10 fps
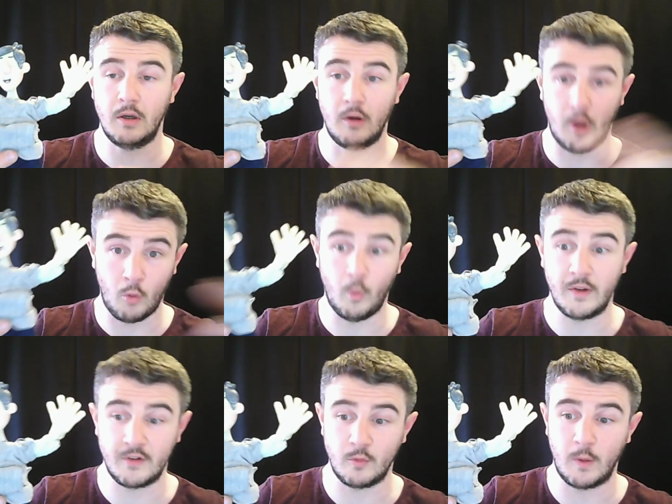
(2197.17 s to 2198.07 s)
on
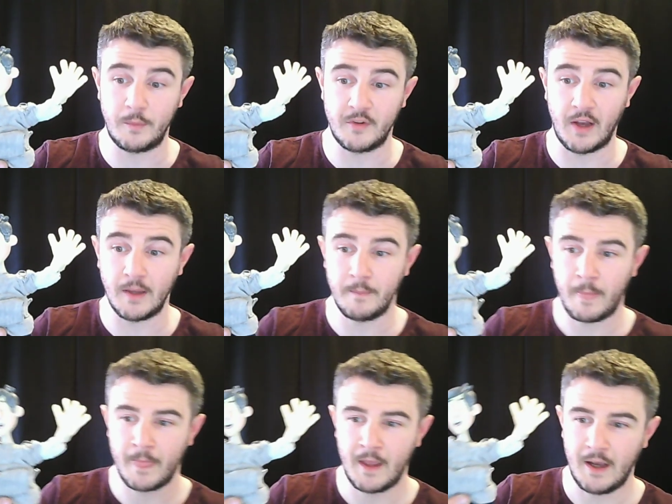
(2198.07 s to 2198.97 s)
Wes's website.
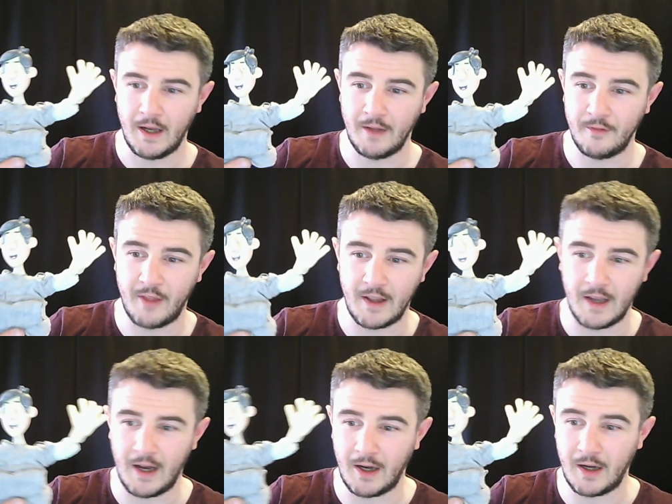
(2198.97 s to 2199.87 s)
And they
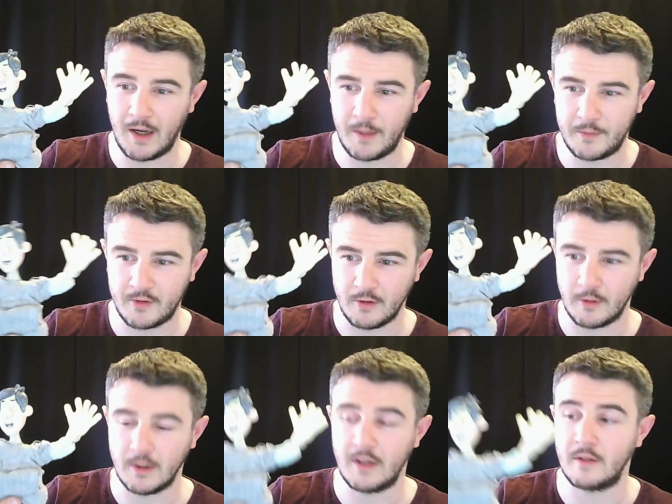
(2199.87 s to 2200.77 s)
are
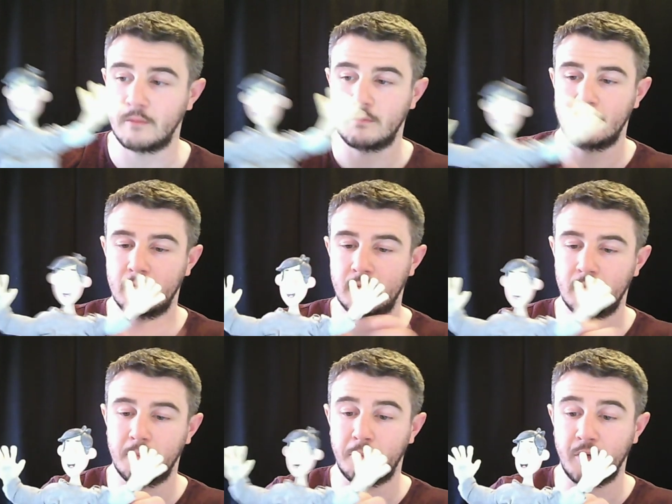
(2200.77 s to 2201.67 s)
absolutely
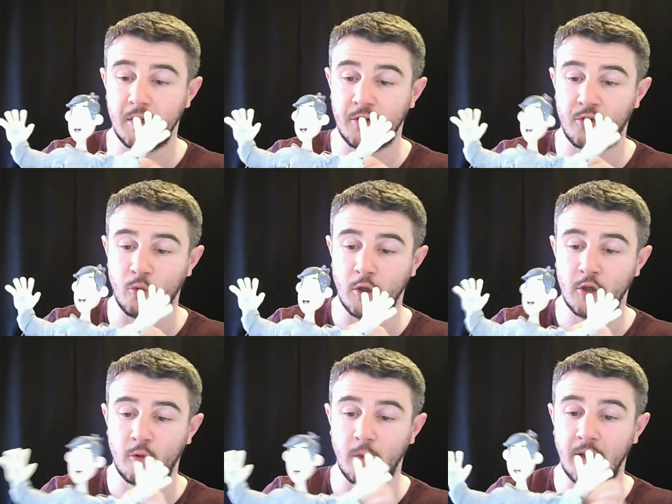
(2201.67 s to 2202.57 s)
brilliant to
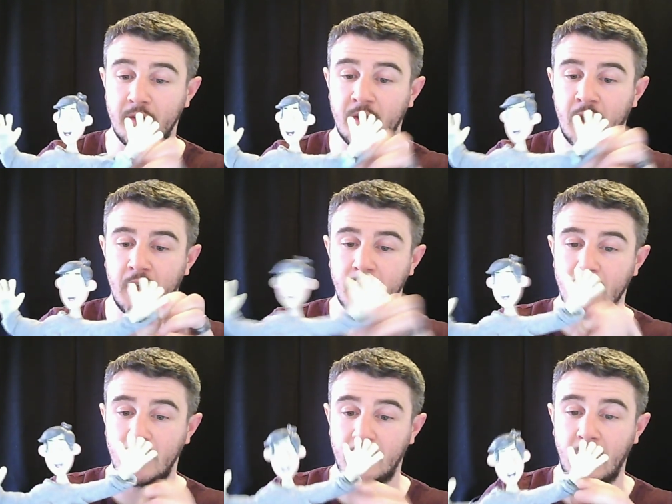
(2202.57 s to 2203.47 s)
work with.
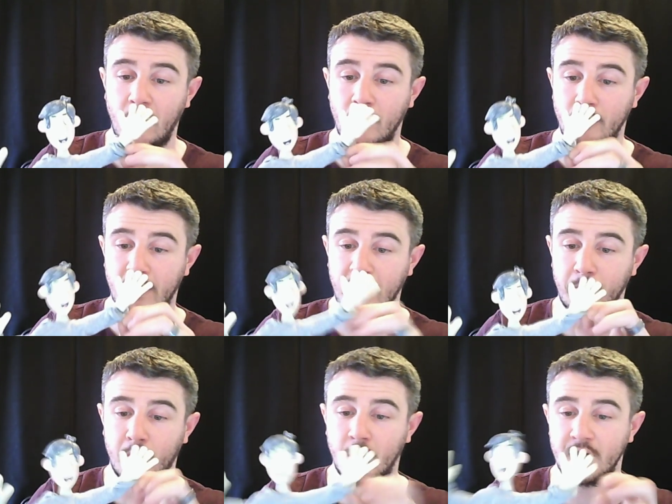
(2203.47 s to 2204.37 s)
You get all the
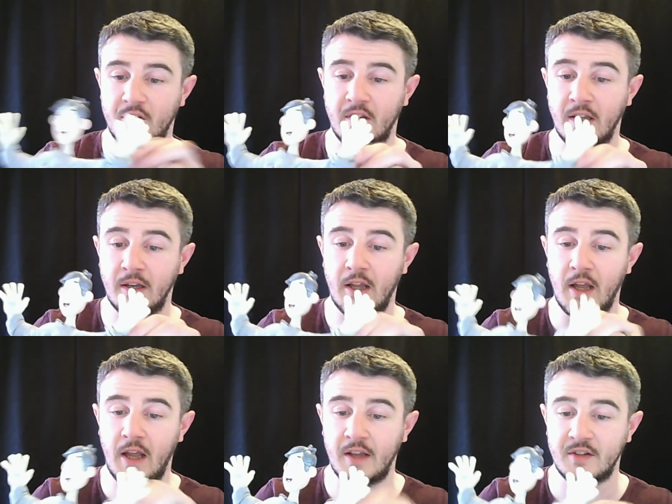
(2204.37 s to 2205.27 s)
rigging points in,
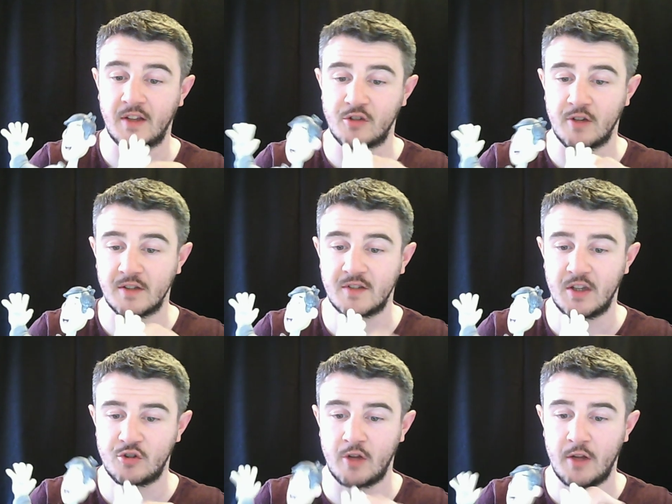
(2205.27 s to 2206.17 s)
etc,
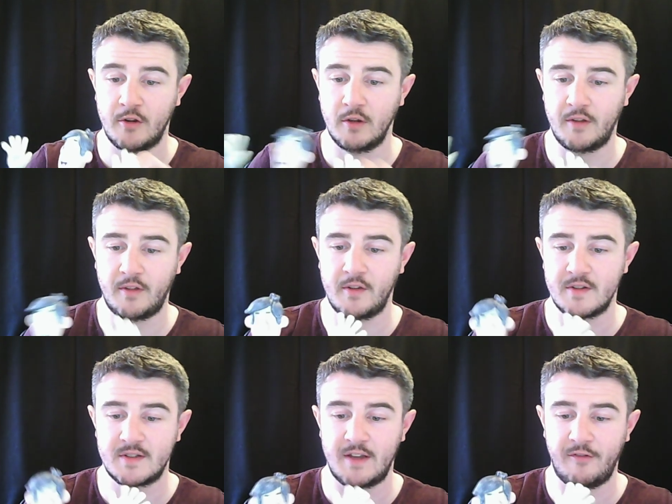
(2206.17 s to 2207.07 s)
etc. The only thing
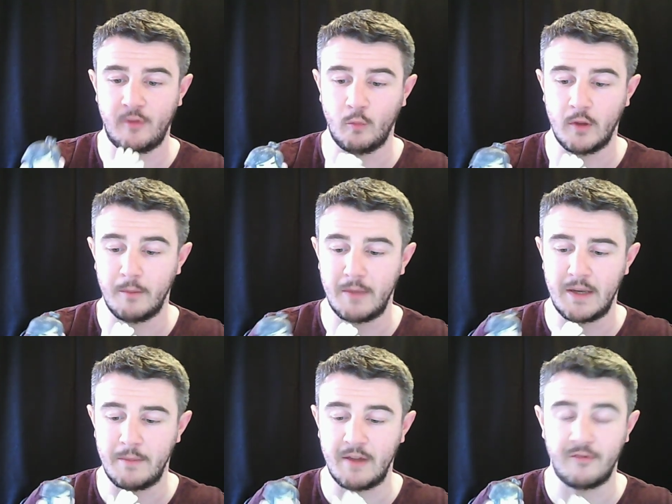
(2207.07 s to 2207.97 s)
that's different with the
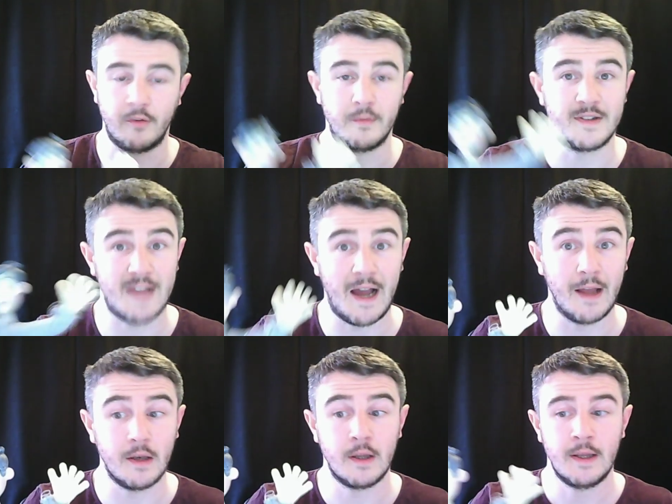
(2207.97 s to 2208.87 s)
Mini-Me from
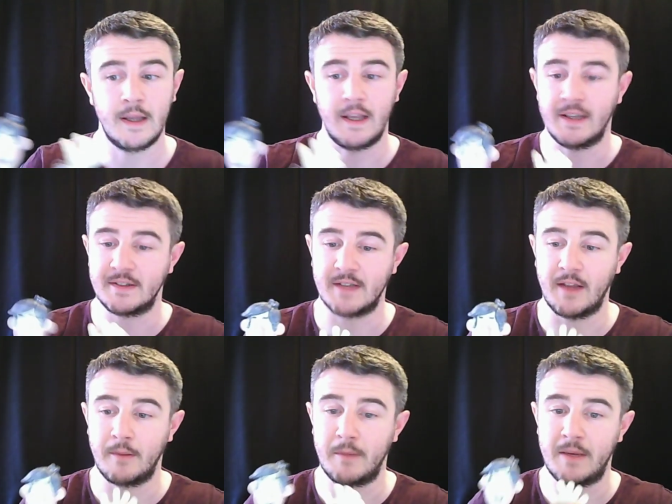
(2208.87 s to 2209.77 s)
Dan is
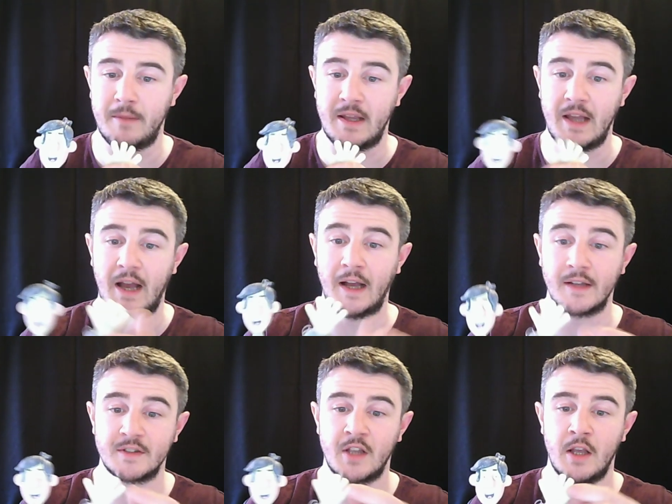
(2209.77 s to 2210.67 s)
that the Mini-Me
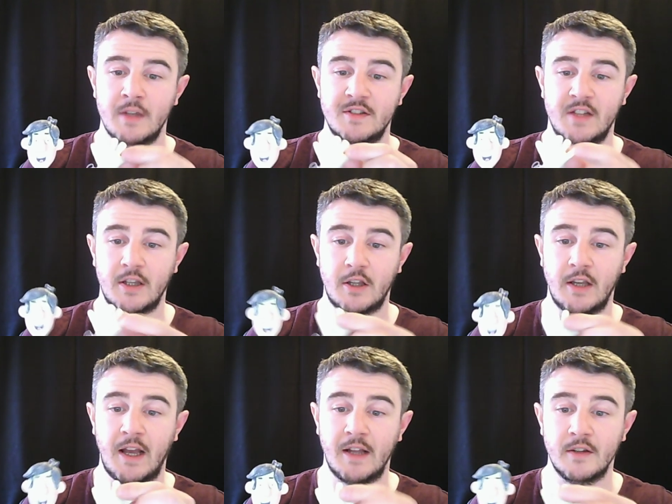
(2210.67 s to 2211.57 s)
has
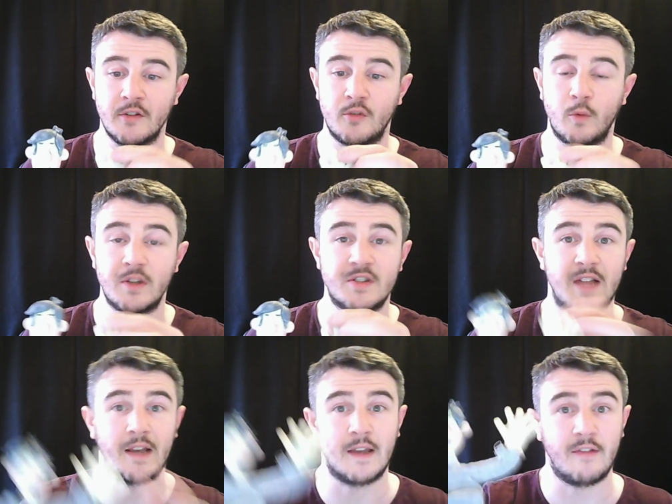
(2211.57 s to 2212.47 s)
silicon hands, which
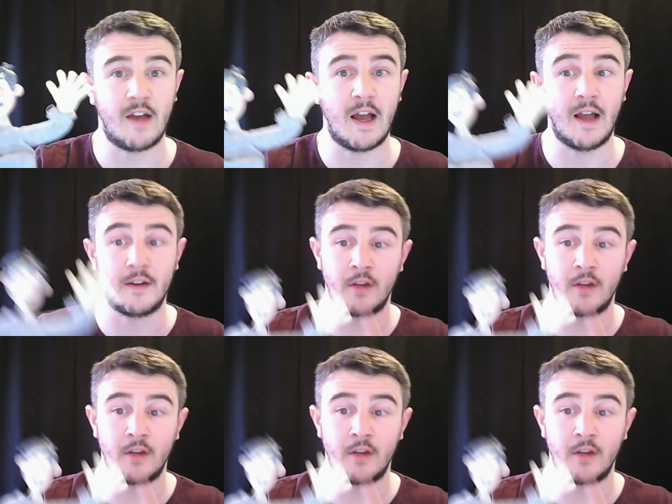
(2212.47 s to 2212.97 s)
Dan never had,